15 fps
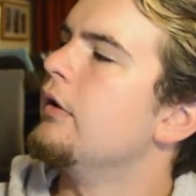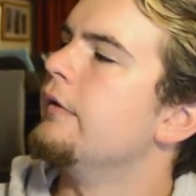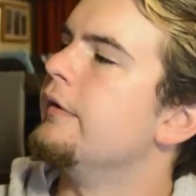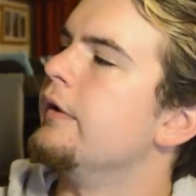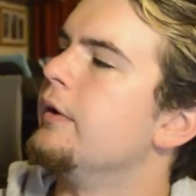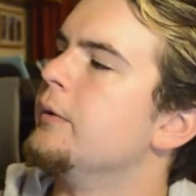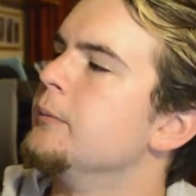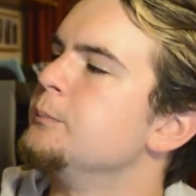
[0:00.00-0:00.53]

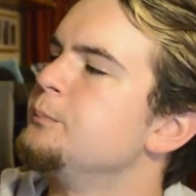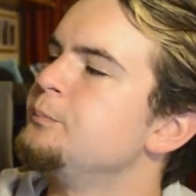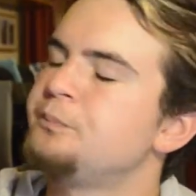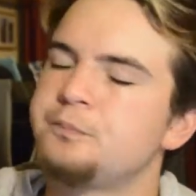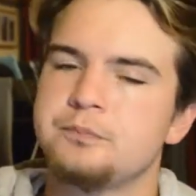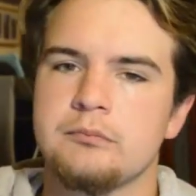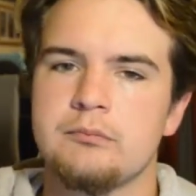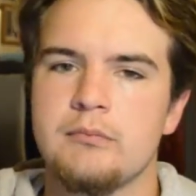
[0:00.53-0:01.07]
Now,
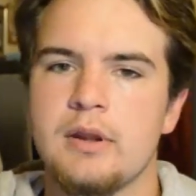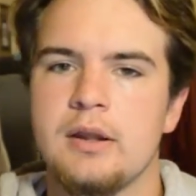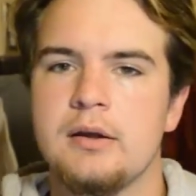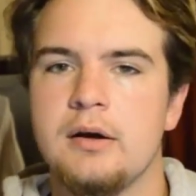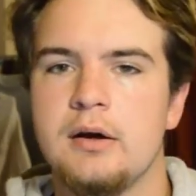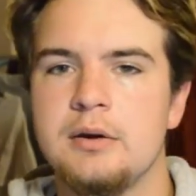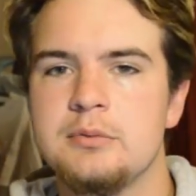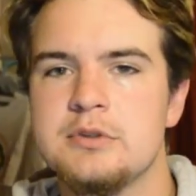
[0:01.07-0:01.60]

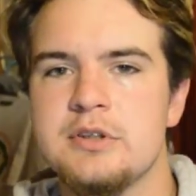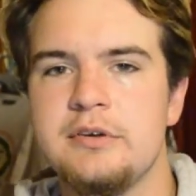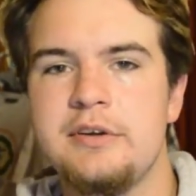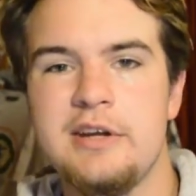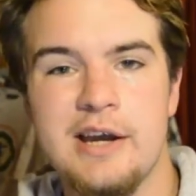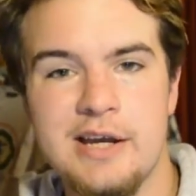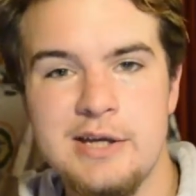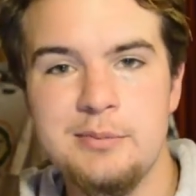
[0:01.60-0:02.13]
I was
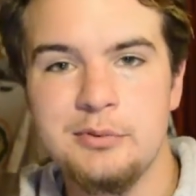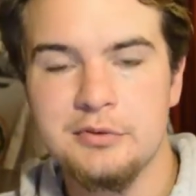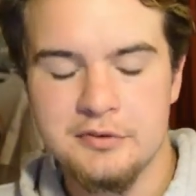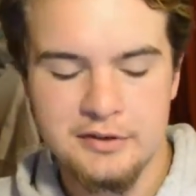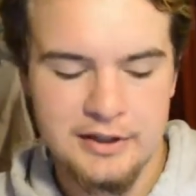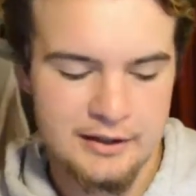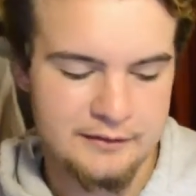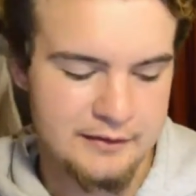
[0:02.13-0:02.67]
only able
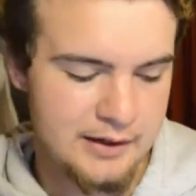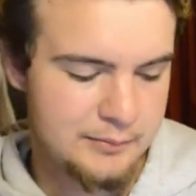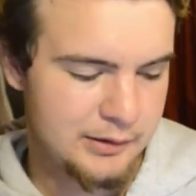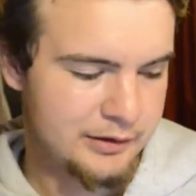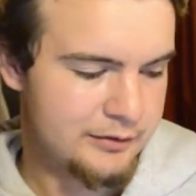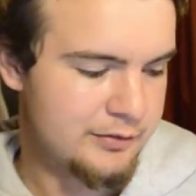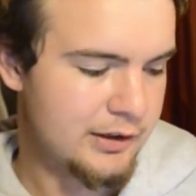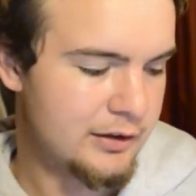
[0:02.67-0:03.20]
to get that
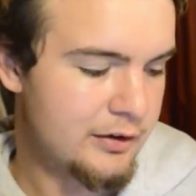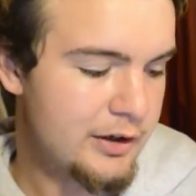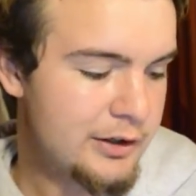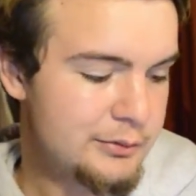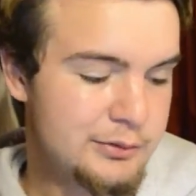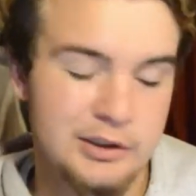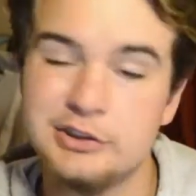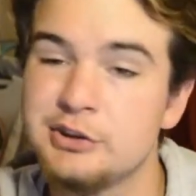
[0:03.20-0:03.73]
amount of helical.
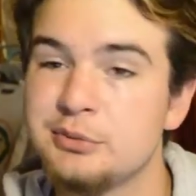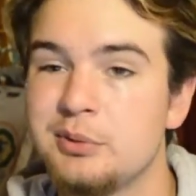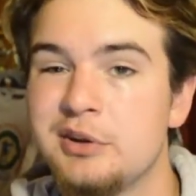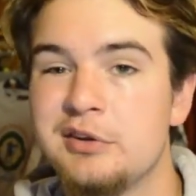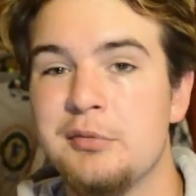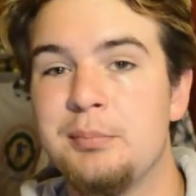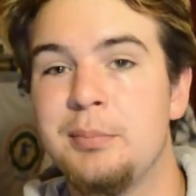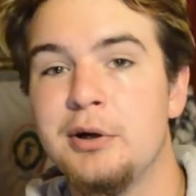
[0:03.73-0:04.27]
I just
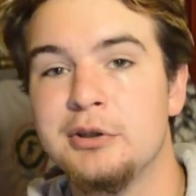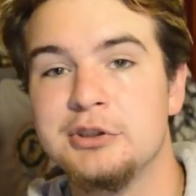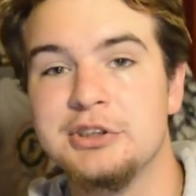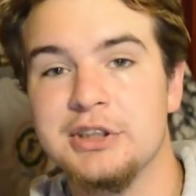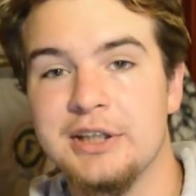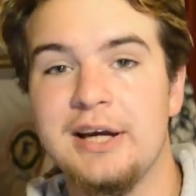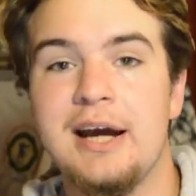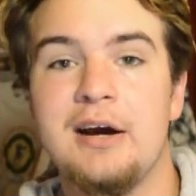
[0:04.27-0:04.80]
wanted to
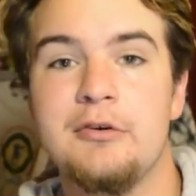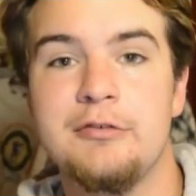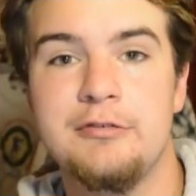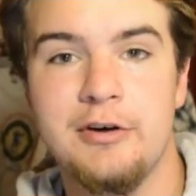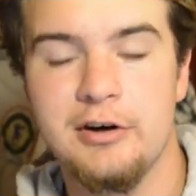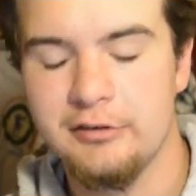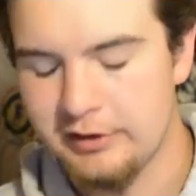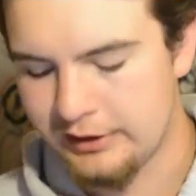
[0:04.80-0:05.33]
push it how
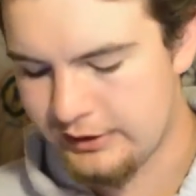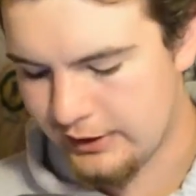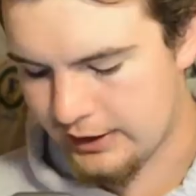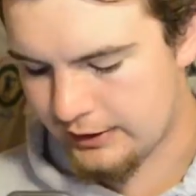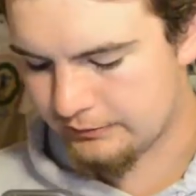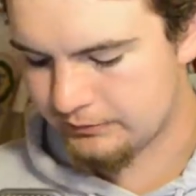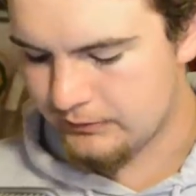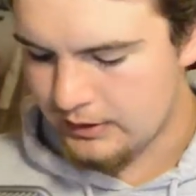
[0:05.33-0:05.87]
far I
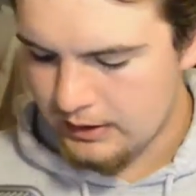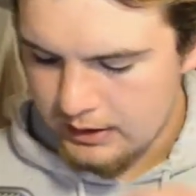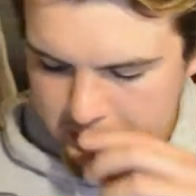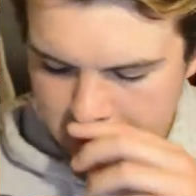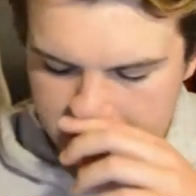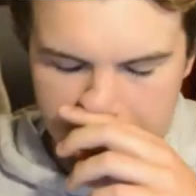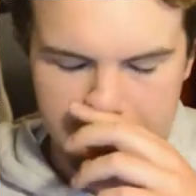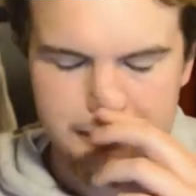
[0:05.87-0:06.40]
can,
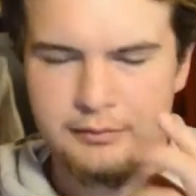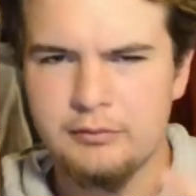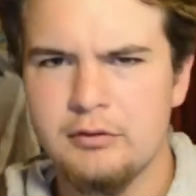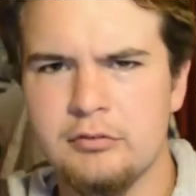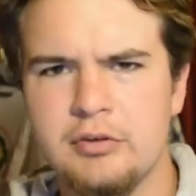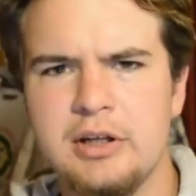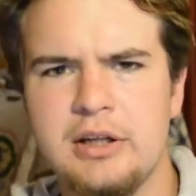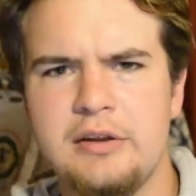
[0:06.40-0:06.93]
and
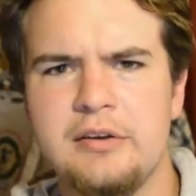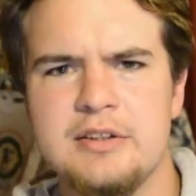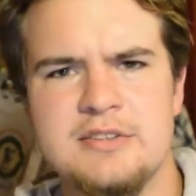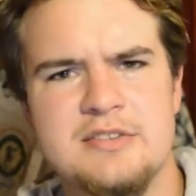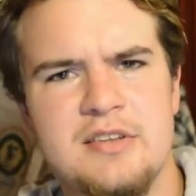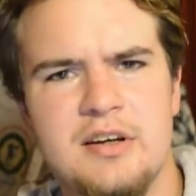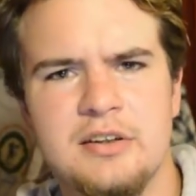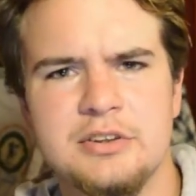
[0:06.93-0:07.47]
a really
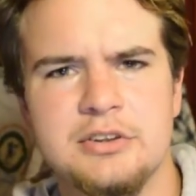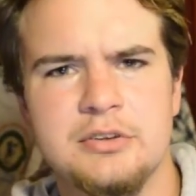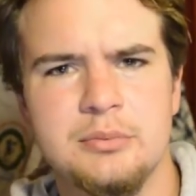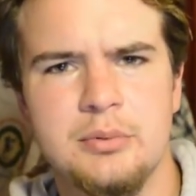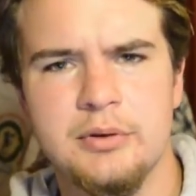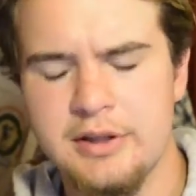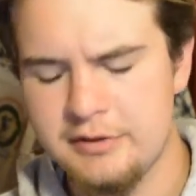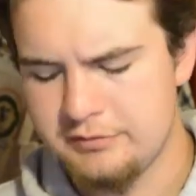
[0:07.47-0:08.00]
nice touch to
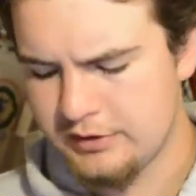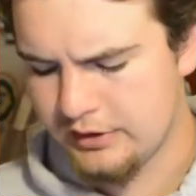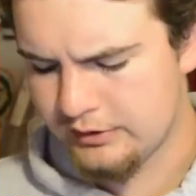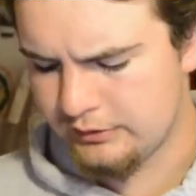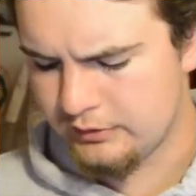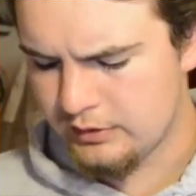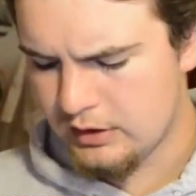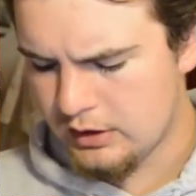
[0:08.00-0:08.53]
what they've
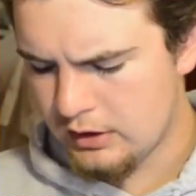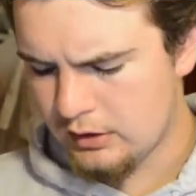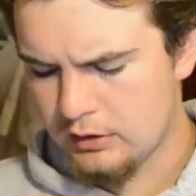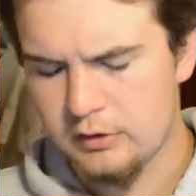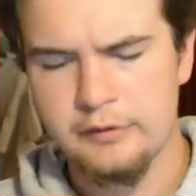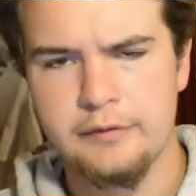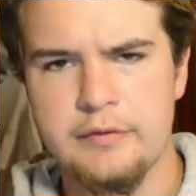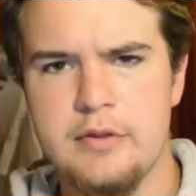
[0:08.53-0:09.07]
done
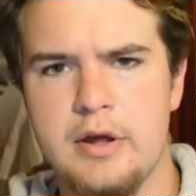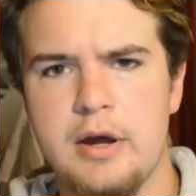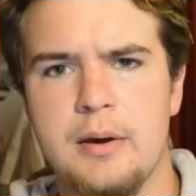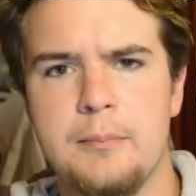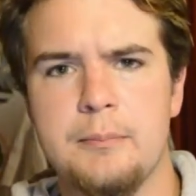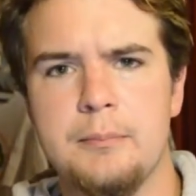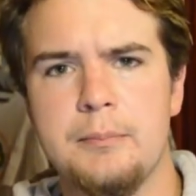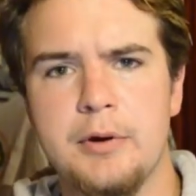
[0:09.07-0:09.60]

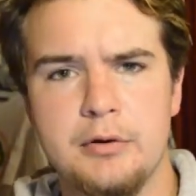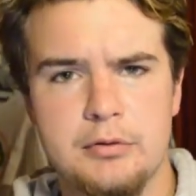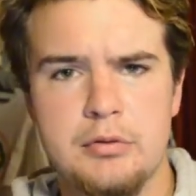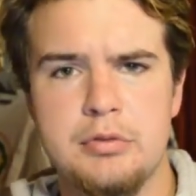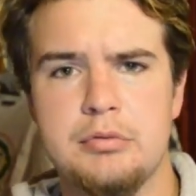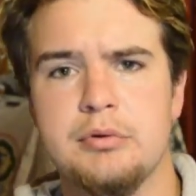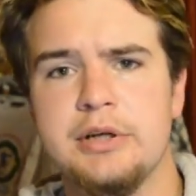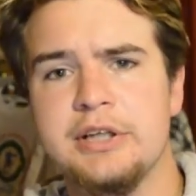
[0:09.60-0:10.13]
on both the
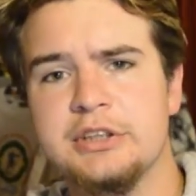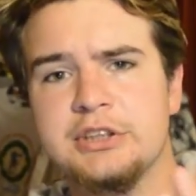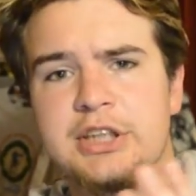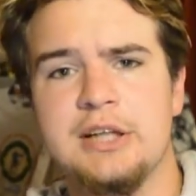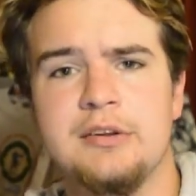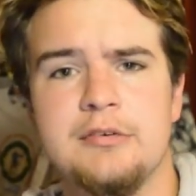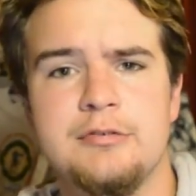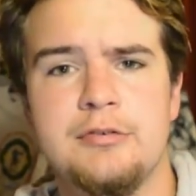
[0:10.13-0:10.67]
3-inch
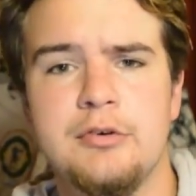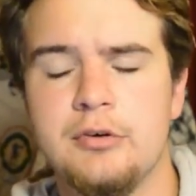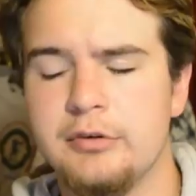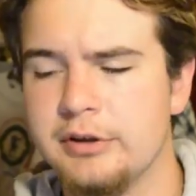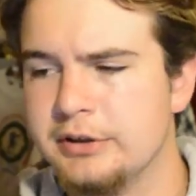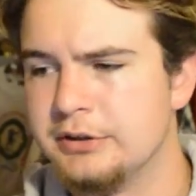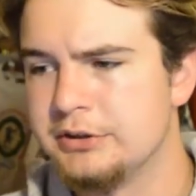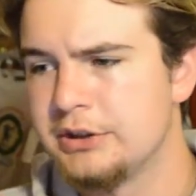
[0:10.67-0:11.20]
and the
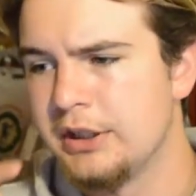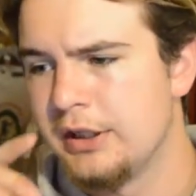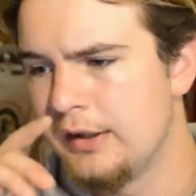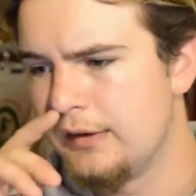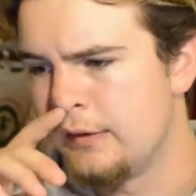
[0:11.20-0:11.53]
4-inch.